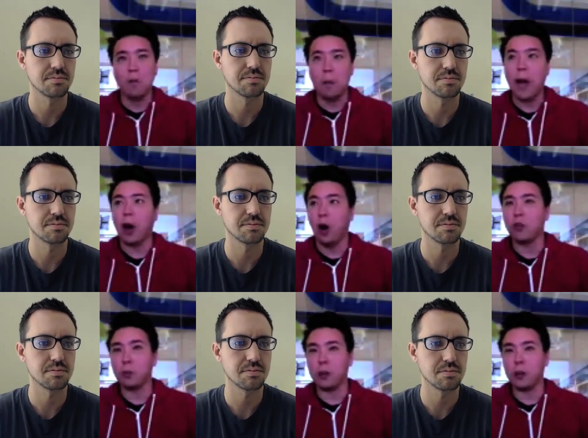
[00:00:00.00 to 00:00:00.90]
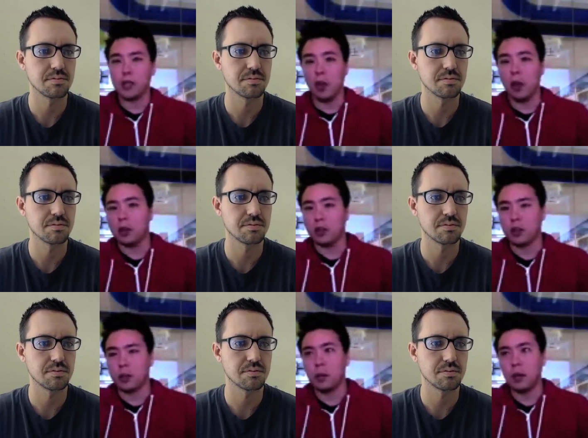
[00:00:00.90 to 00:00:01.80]
Speaker 1: might ultimately in the long
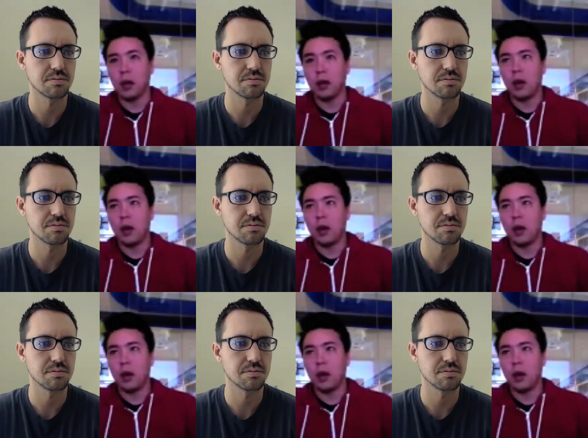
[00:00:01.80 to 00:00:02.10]
term